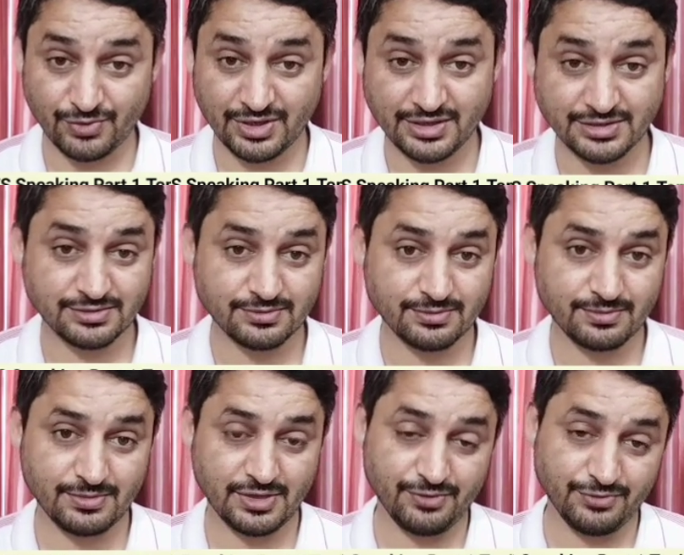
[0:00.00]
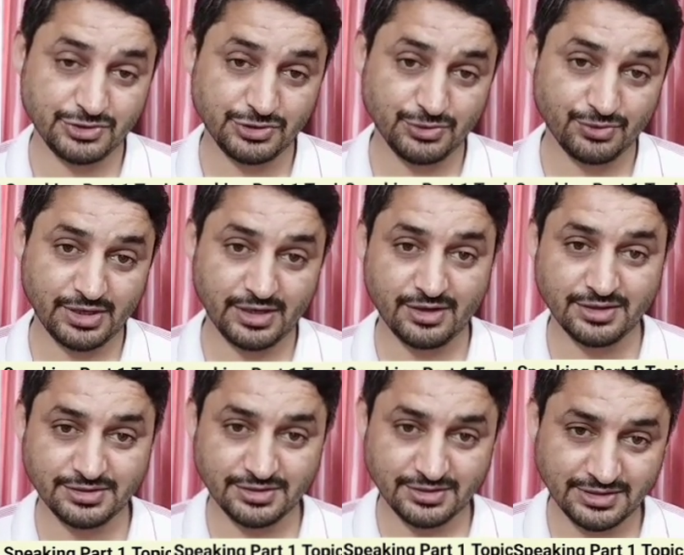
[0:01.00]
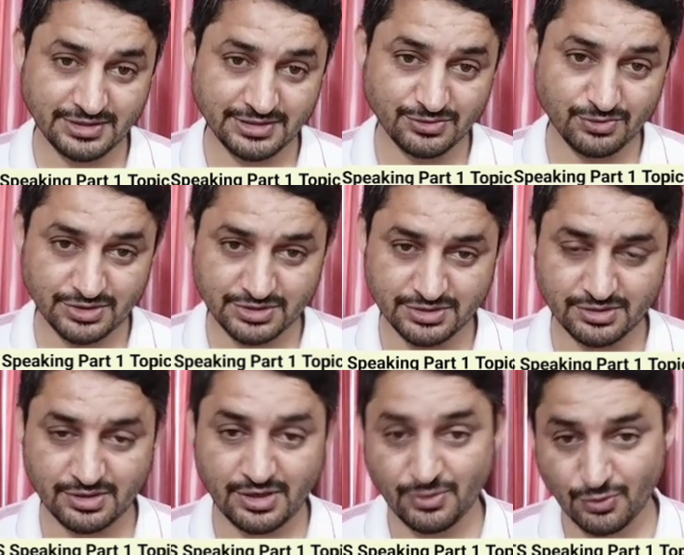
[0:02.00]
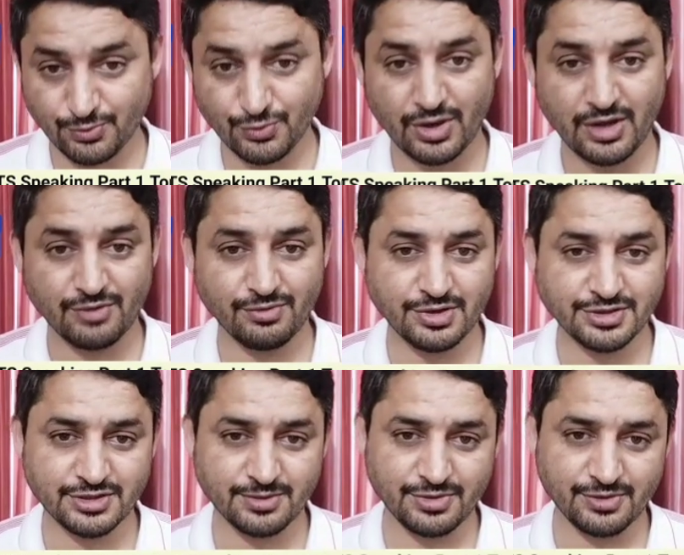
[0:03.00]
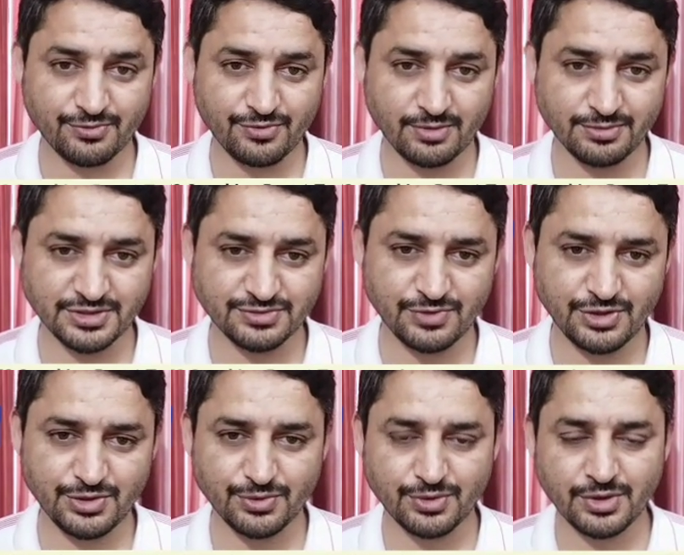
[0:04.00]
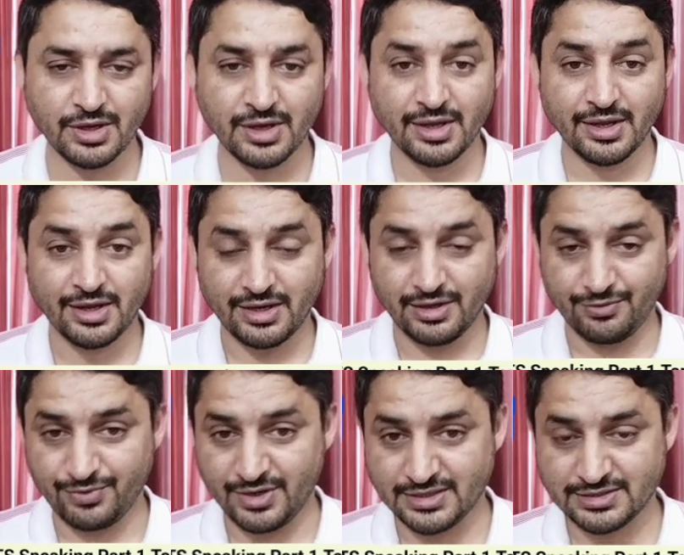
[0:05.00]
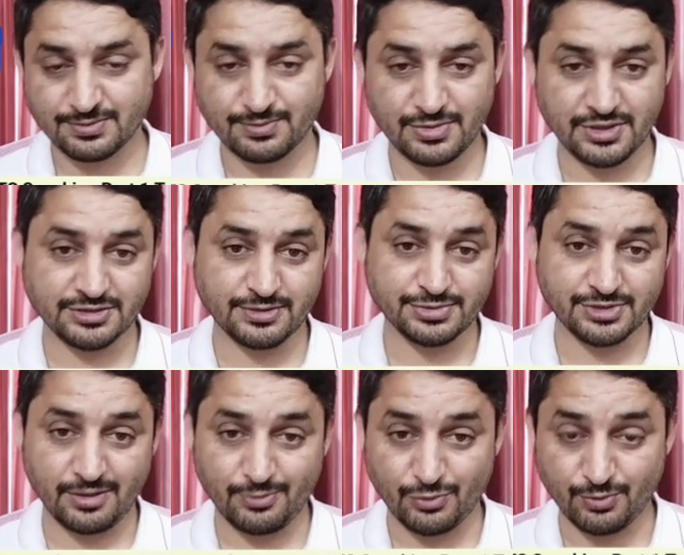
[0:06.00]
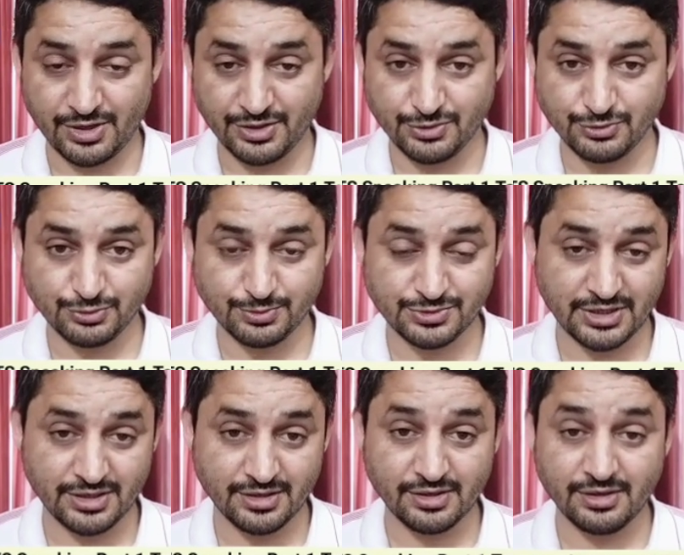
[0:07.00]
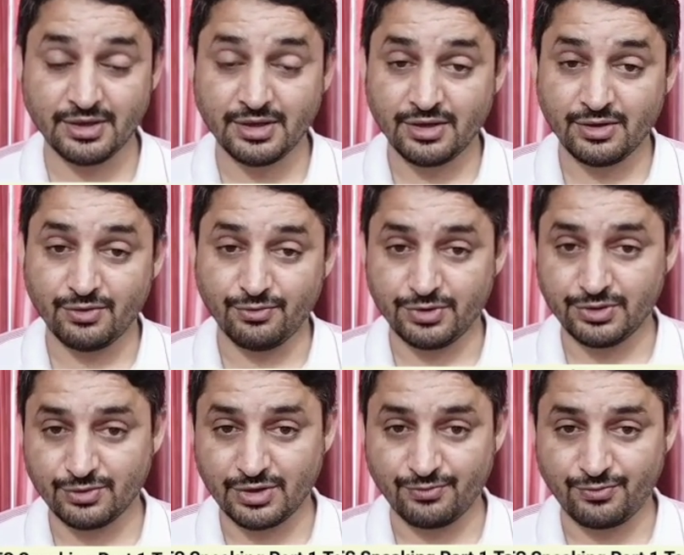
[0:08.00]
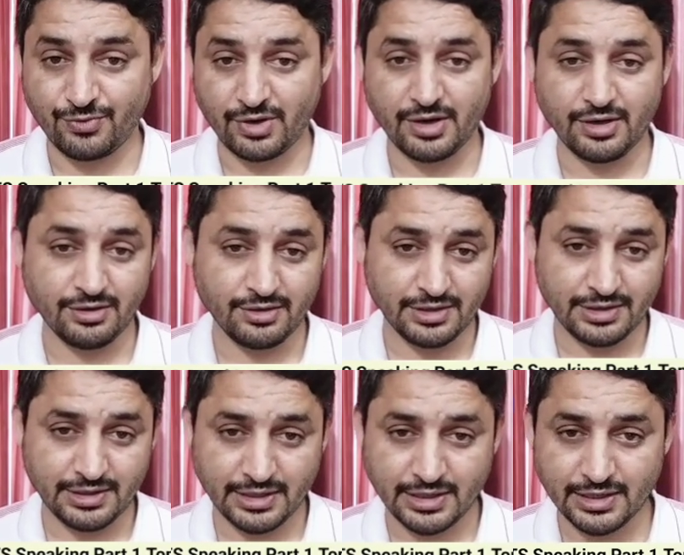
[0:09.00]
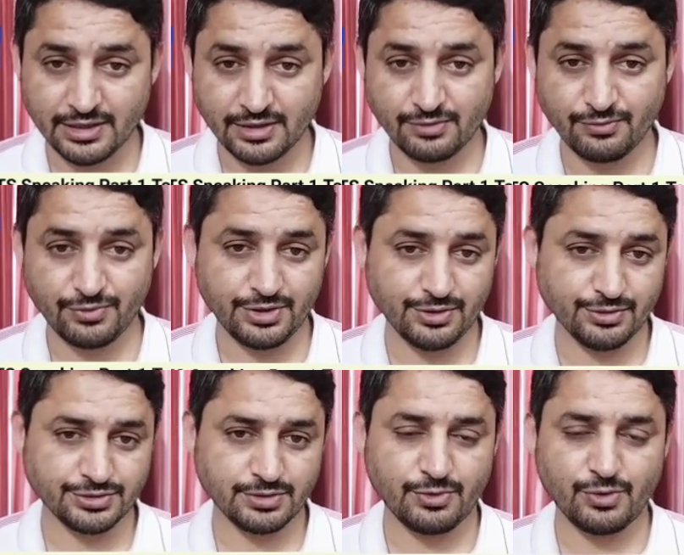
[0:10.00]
ways by which you can answer these questions. I hope you have learned something from this video. If yes, please subscribe to my YouTube channel where you can find detailed videos